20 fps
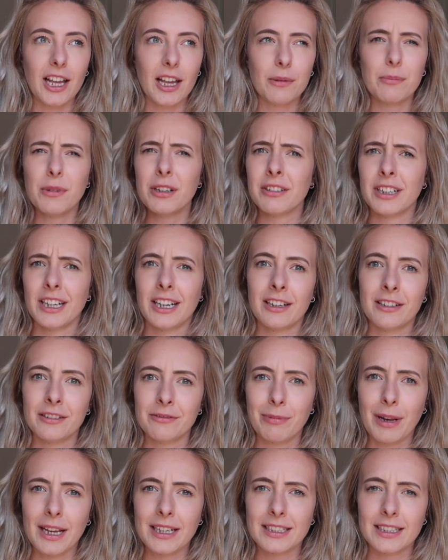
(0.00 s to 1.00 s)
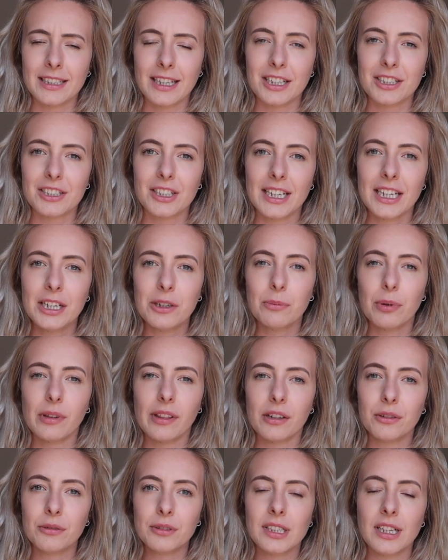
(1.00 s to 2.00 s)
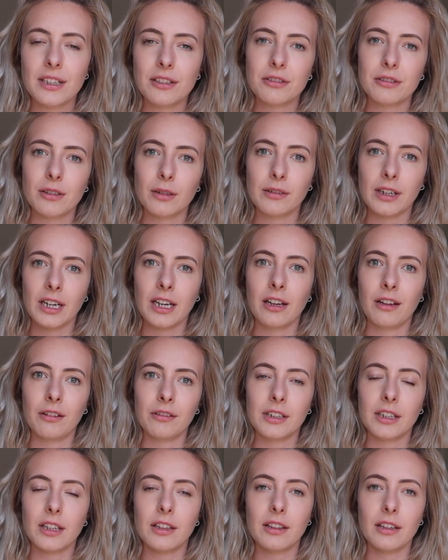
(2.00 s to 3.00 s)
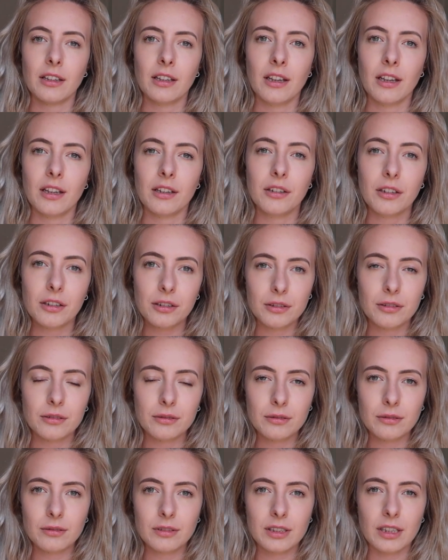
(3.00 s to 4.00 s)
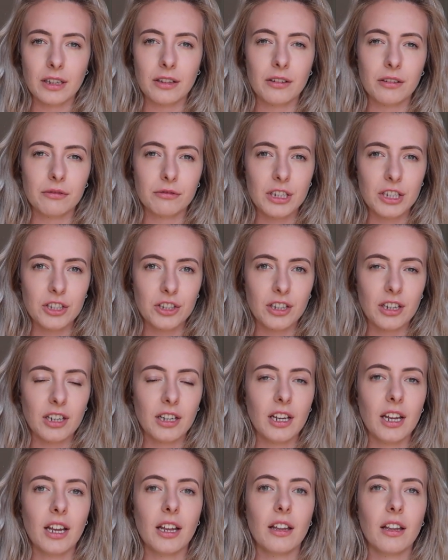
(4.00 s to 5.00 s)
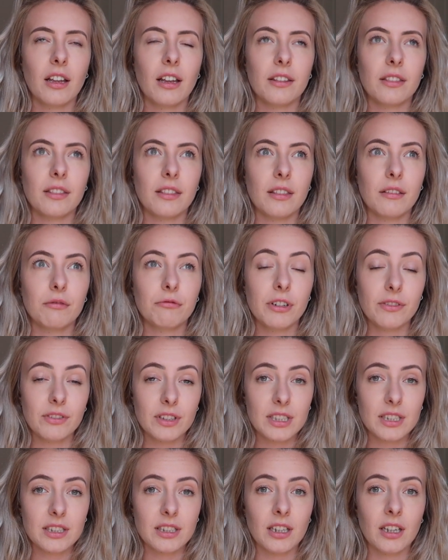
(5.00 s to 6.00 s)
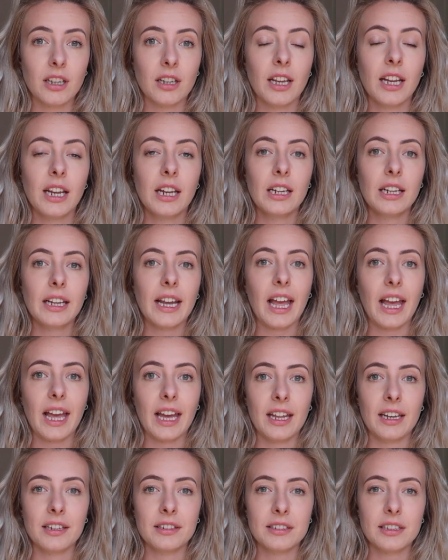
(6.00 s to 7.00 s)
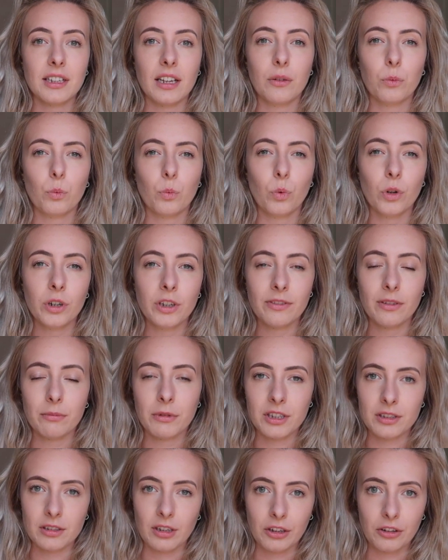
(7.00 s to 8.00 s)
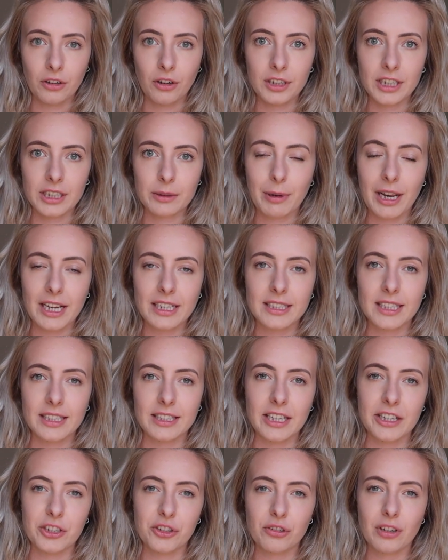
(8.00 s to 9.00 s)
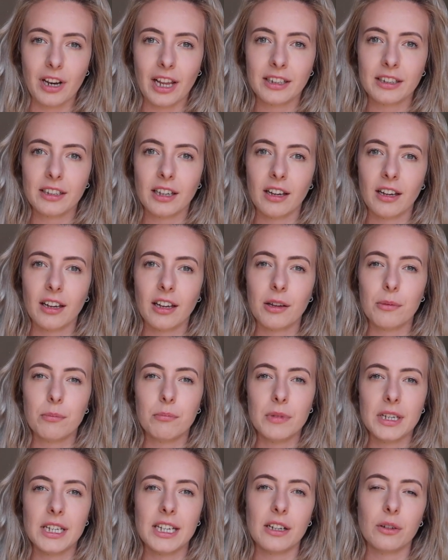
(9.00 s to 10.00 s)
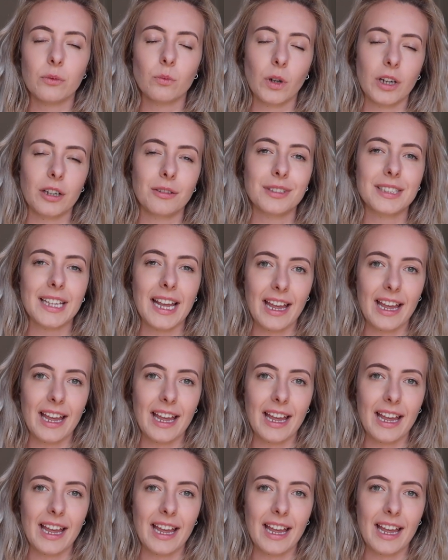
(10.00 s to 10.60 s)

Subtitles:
a myriad of places actually, but they all centre around the Knuckles region, Riverston, and one of the most iconic places in Sri Lanka, Mini World's